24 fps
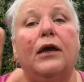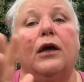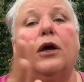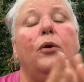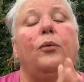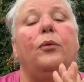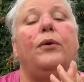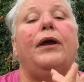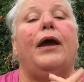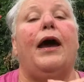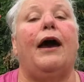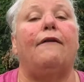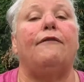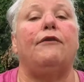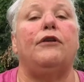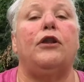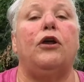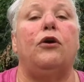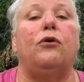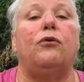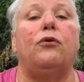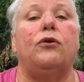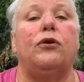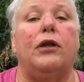we have a
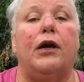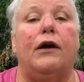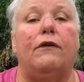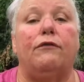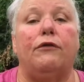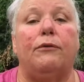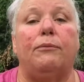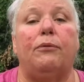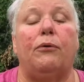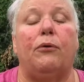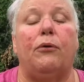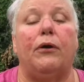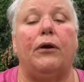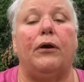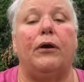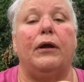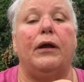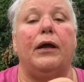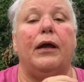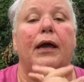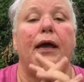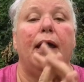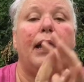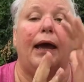Local Love Report.
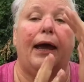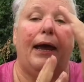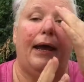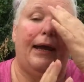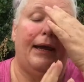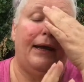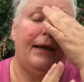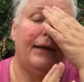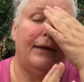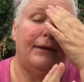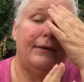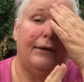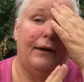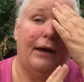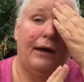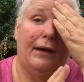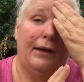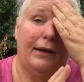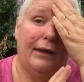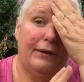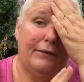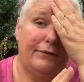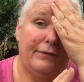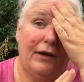And
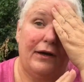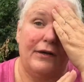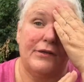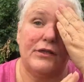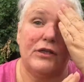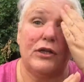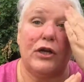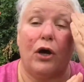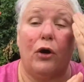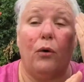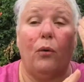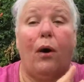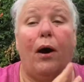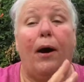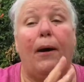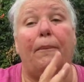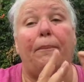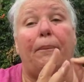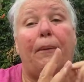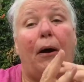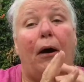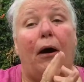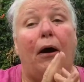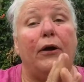it does go
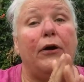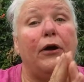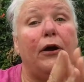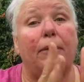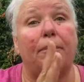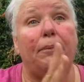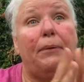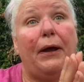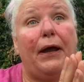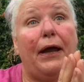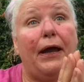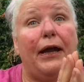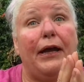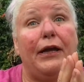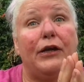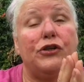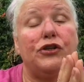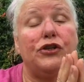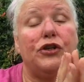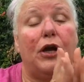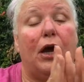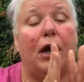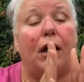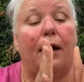up on our
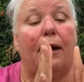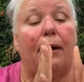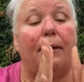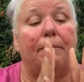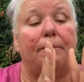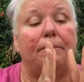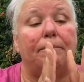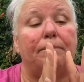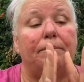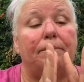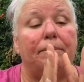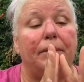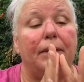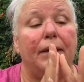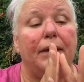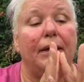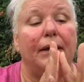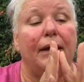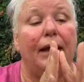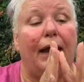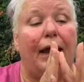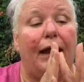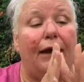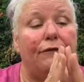page
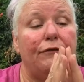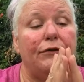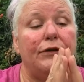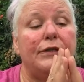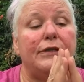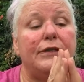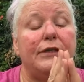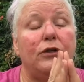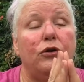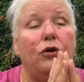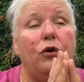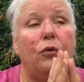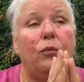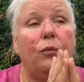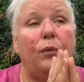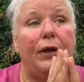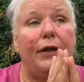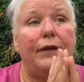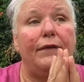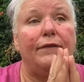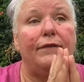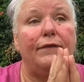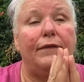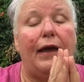every single
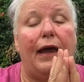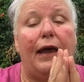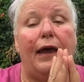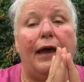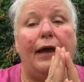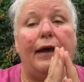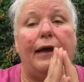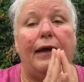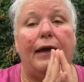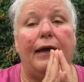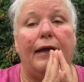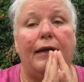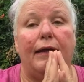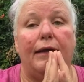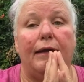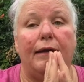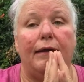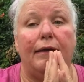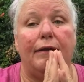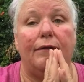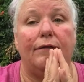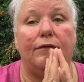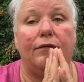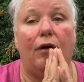Wednesday. It
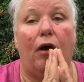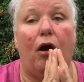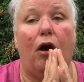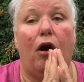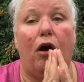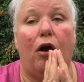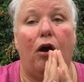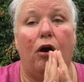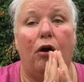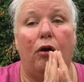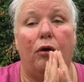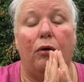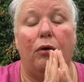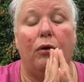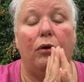is our